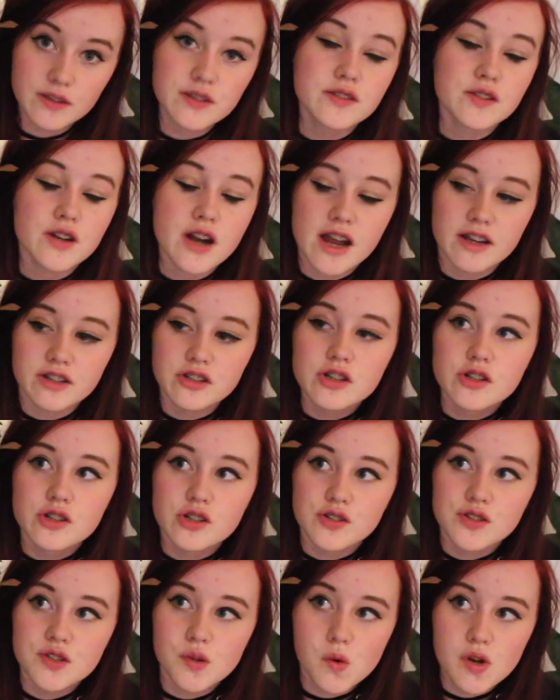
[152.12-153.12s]
These are actually
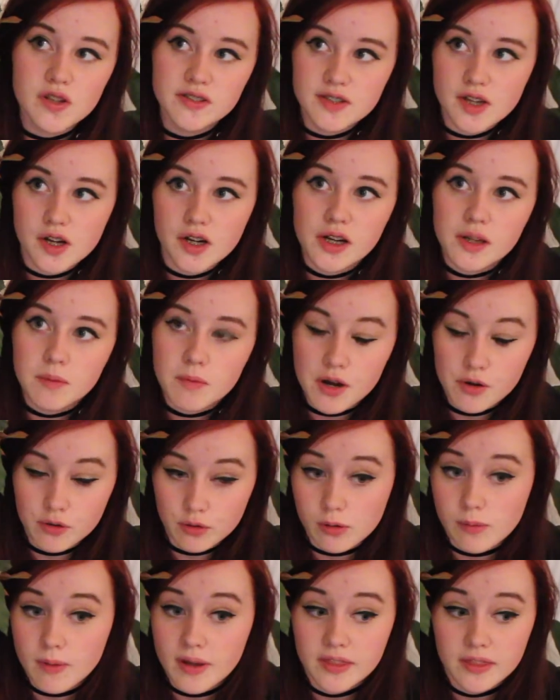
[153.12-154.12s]
just the ones that are in my
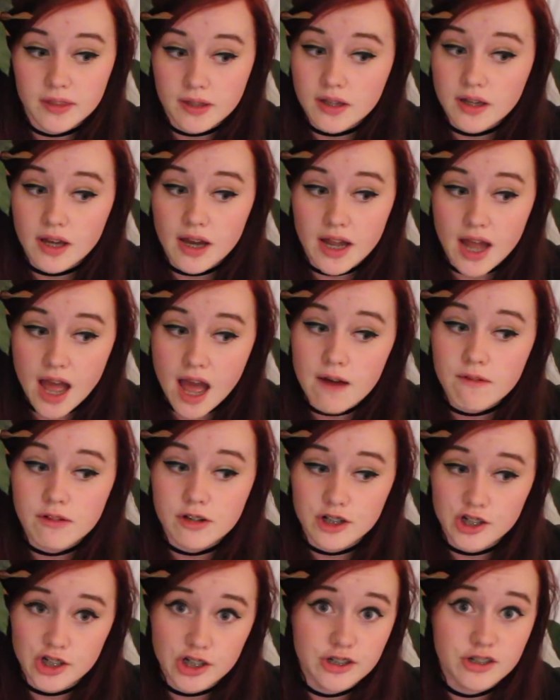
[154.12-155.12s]
room. I think I have
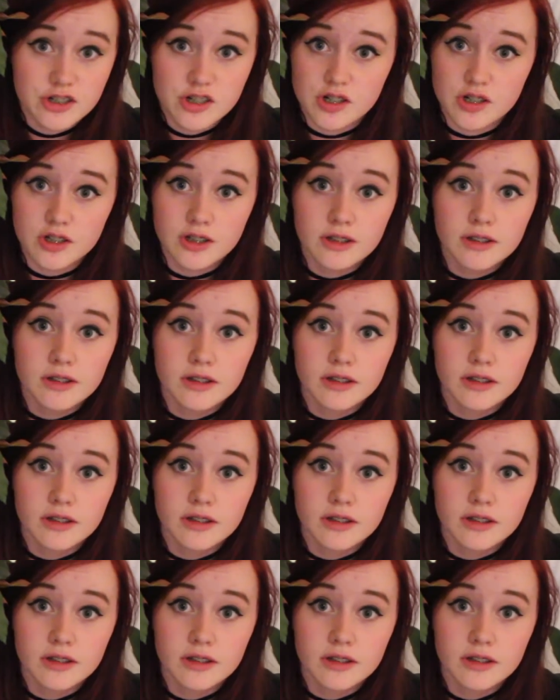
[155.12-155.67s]
an addiction.